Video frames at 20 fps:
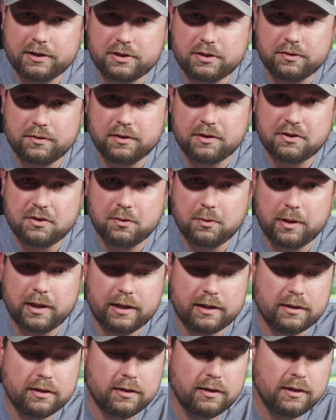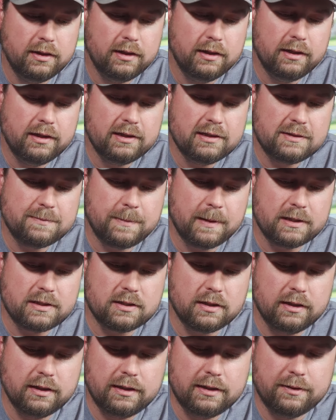shooting the 2.8,
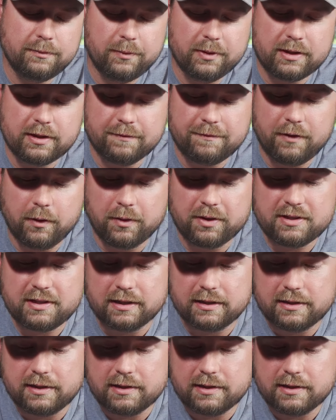especially with the focusing